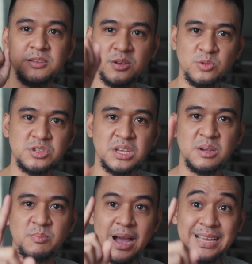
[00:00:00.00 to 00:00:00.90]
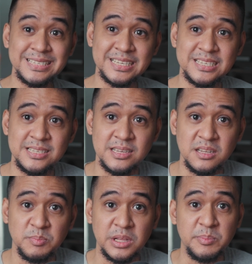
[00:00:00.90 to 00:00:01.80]
using my
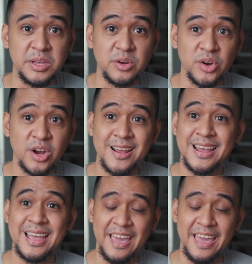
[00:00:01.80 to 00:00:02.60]
16mm